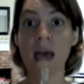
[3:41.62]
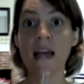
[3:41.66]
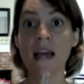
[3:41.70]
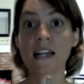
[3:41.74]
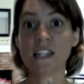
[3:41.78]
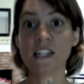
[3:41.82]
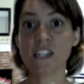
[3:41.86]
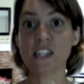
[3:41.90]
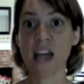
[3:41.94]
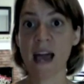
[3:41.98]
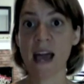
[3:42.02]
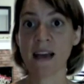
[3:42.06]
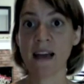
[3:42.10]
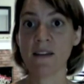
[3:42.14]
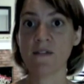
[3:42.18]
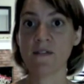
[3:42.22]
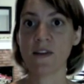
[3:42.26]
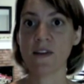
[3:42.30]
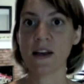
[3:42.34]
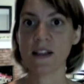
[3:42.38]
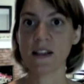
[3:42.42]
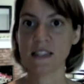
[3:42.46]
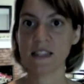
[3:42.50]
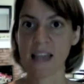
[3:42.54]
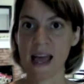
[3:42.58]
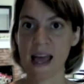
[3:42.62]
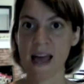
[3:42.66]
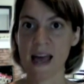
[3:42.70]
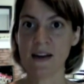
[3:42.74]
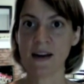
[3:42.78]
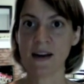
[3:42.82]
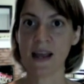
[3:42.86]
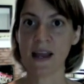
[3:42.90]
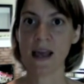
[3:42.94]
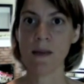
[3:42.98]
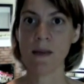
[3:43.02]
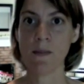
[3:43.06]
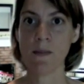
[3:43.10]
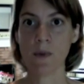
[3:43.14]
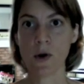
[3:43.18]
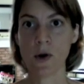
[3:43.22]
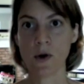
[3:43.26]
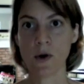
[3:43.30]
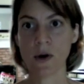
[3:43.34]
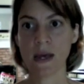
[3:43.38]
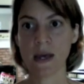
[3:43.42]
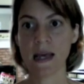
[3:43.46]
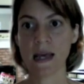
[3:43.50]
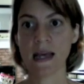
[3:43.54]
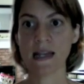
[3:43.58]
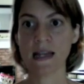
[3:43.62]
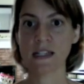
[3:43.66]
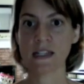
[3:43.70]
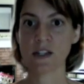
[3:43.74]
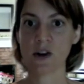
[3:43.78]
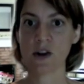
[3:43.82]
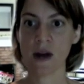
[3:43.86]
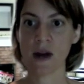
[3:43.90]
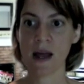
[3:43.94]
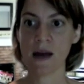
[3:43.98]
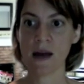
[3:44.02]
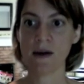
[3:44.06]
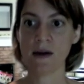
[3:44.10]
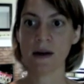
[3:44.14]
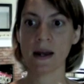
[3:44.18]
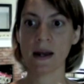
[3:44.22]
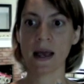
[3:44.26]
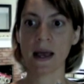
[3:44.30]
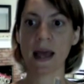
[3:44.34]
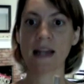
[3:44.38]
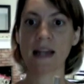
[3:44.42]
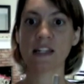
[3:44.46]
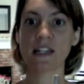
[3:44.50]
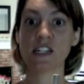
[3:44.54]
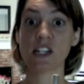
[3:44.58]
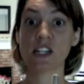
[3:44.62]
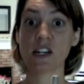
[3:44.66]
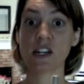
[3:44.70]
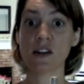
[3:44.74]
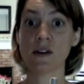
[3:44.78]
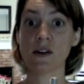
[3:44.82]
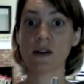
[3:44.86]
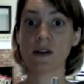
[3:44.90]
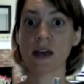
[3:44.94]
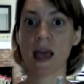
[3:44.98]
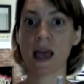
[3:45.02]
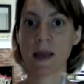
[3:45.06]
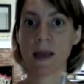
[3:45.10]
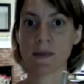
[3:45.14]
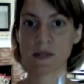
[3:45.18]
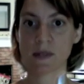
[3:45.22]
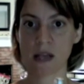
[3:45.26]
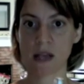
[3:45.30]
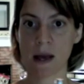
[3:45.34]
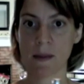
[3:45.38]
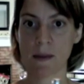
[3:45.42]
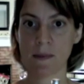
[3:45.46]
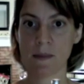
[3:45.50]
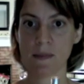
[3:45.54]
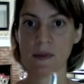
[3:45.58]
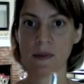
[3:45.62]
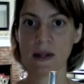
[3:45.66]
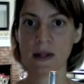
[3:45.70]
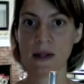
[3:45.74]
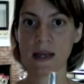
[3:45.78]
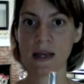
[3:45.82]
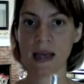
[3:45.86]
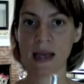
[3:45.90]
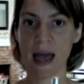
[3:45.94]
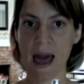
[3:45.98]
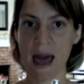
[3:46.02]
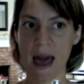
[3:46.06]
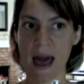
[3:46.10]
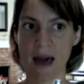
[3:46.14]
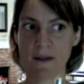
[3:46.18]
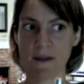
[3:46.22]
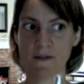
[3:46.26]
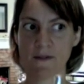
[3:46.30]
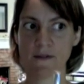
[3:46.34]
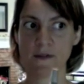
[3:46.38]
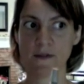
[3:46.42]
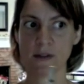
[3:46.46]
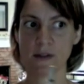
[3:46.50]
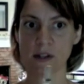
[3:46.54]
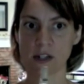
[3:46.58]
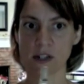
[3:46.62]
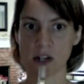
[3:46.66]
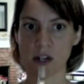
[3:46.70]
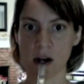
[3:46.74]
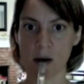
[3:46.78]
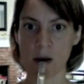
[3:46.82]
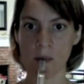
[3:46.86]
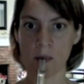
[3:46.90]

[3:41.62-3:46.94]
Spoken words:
Jack fell down and broke his crown, and Jill came tumbling after.